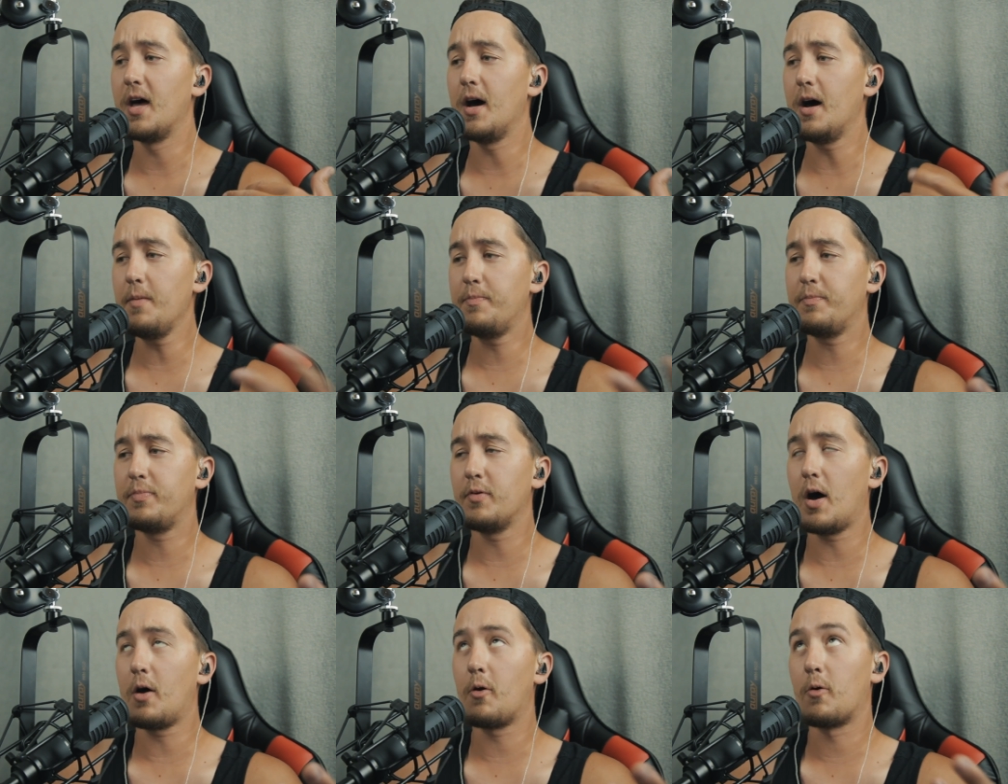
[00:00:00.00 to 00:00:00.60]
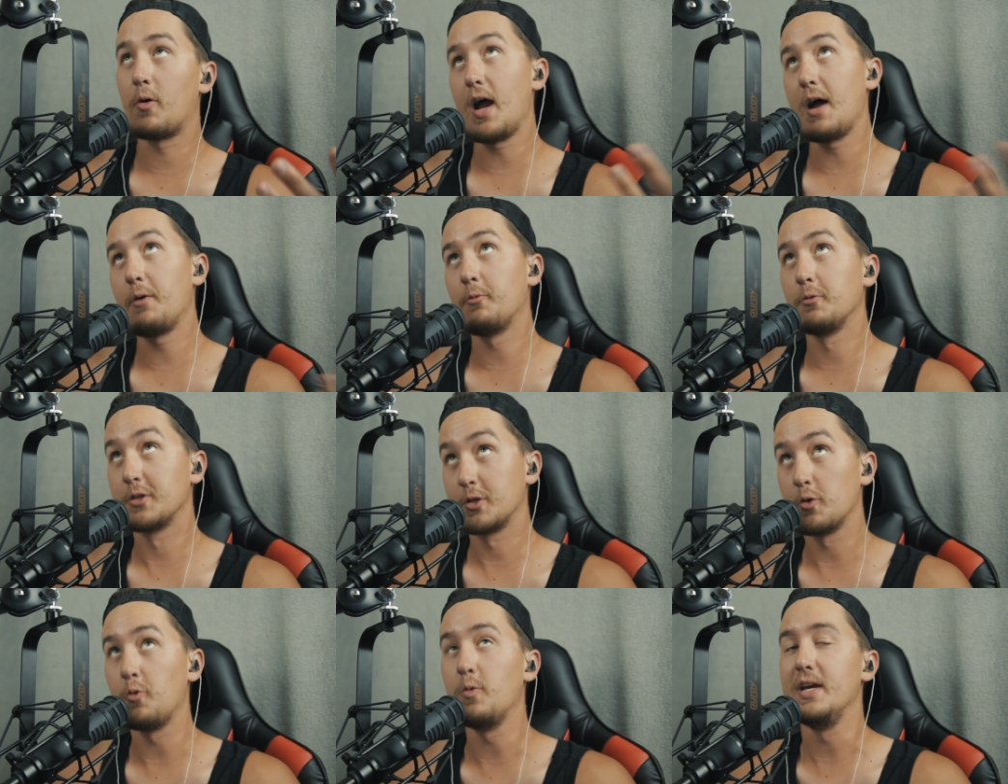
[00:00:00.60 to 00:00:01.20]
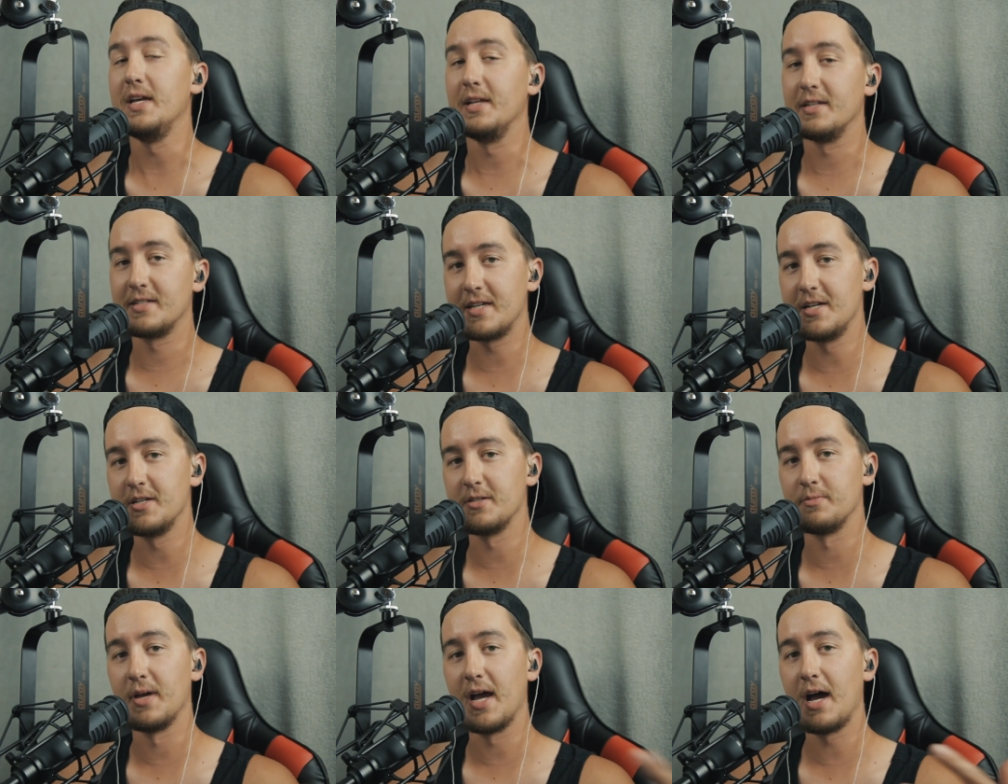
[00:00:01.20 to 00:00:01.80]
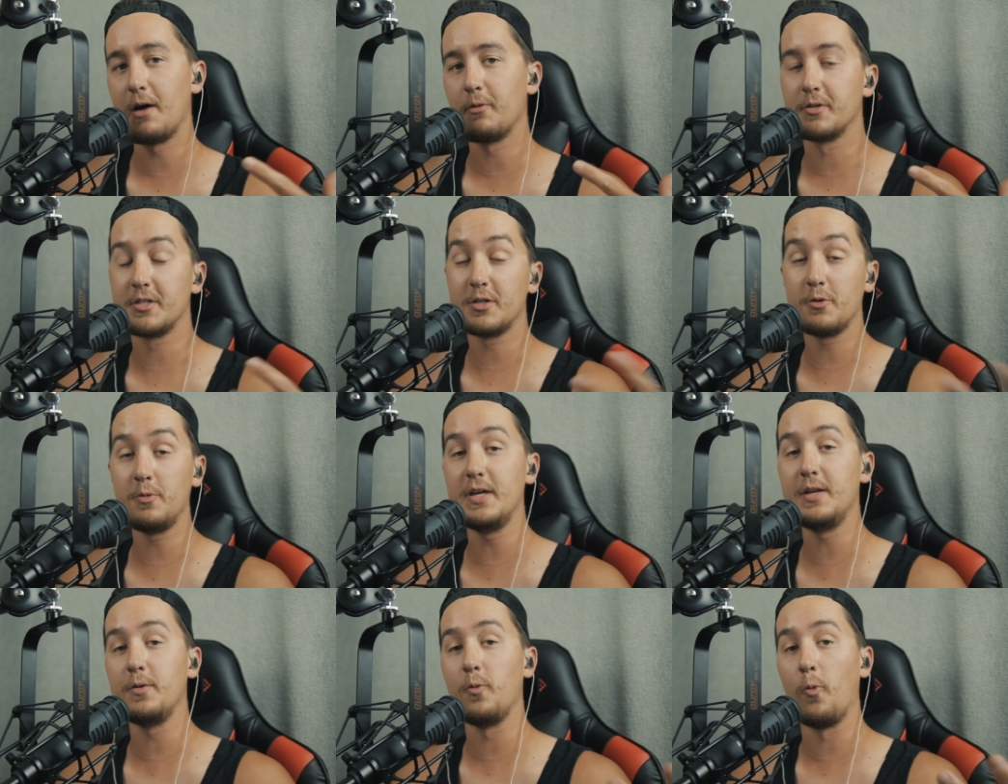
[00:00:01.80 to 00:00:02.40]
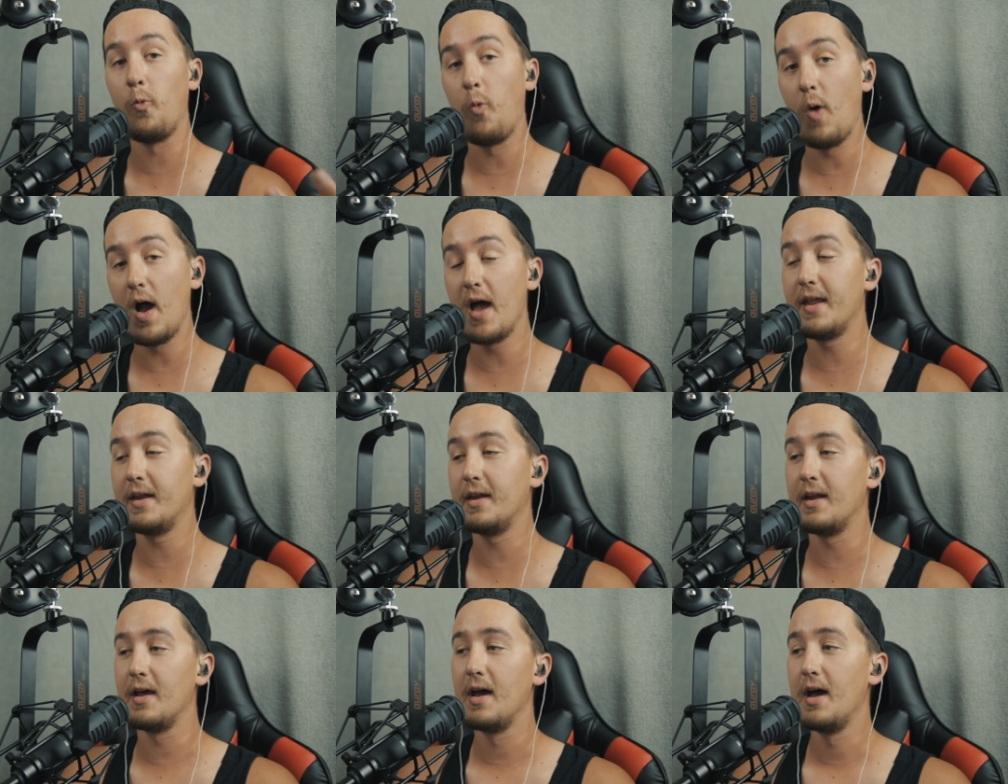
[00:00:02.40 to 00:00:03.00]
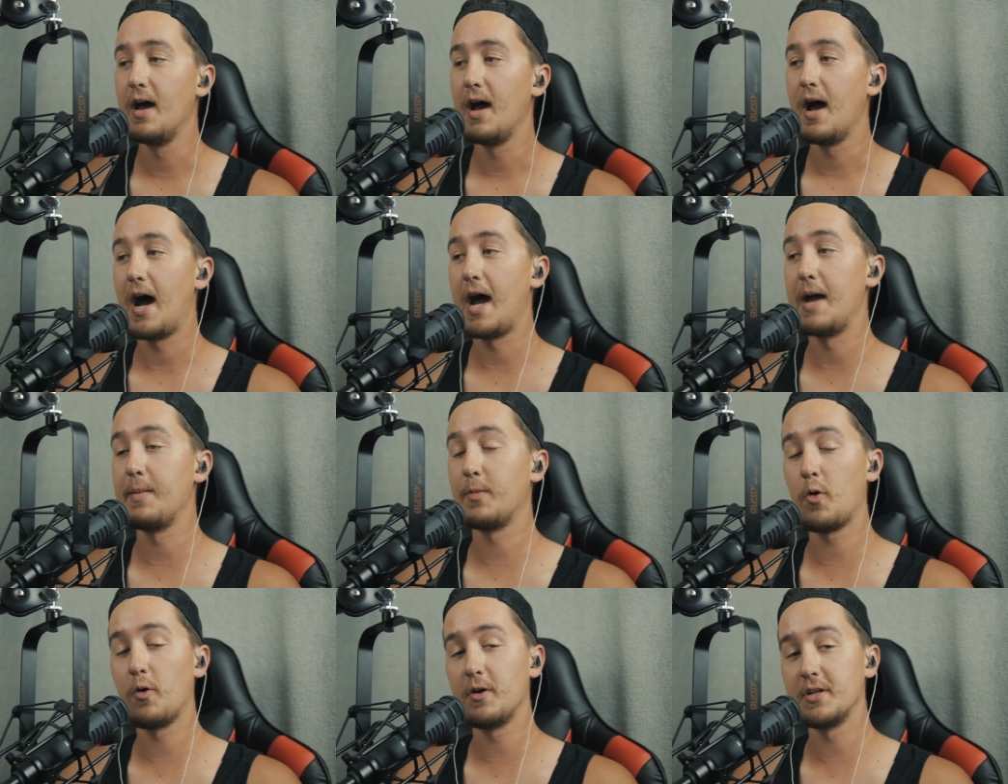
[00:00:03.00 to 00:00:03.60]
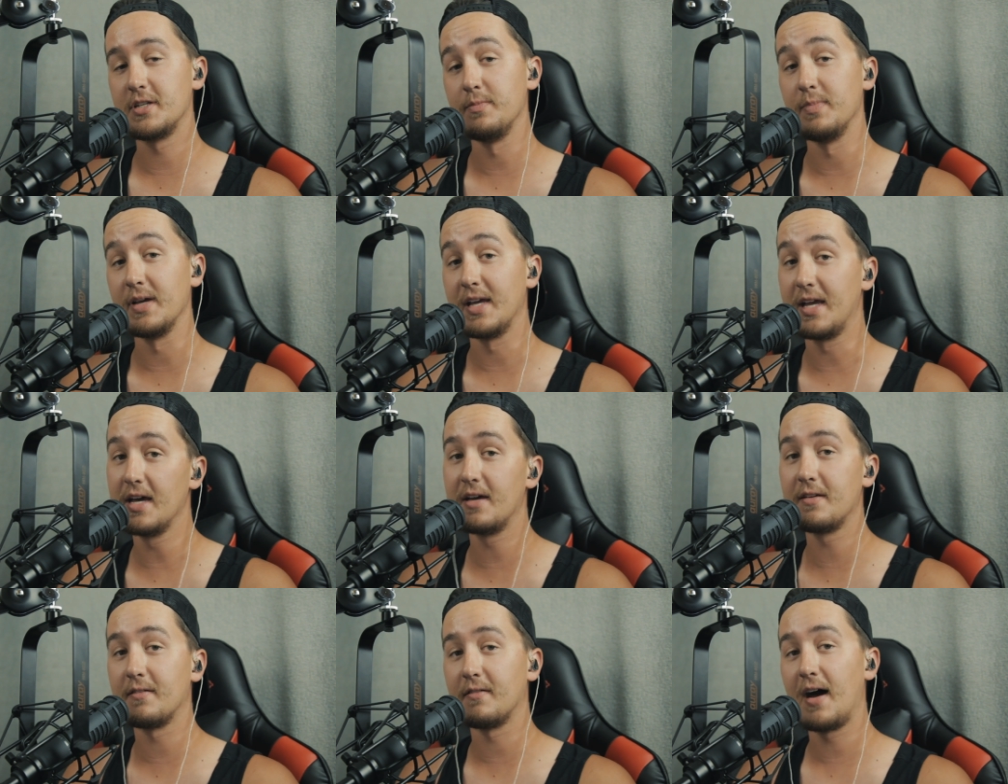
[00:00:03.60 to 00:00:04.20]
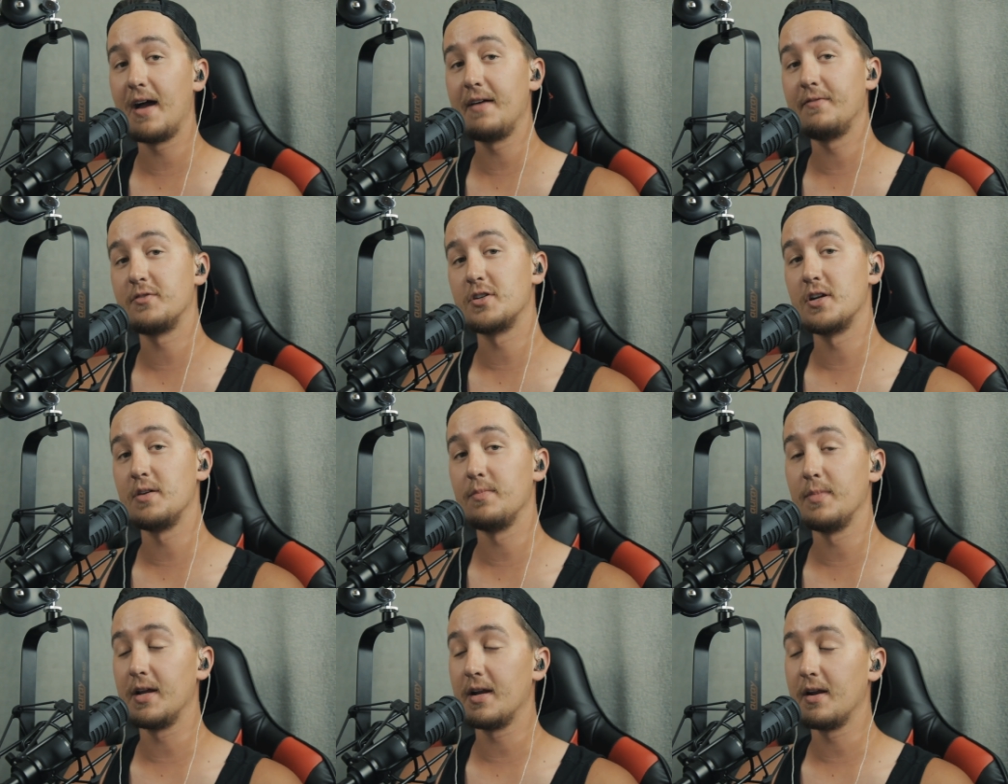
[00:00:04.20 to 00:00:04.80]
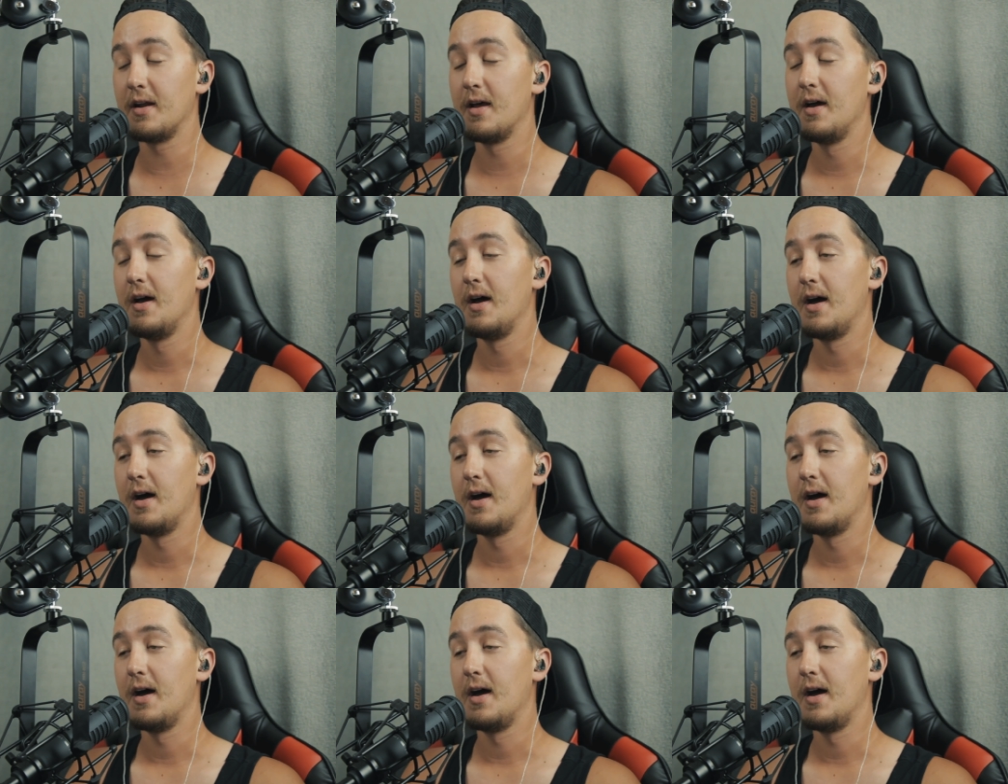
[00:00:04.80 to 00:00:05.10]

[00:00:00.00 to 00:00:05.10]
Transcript: up or I will tweet, excuse me, I will tweet when I'm going to begin live streaming.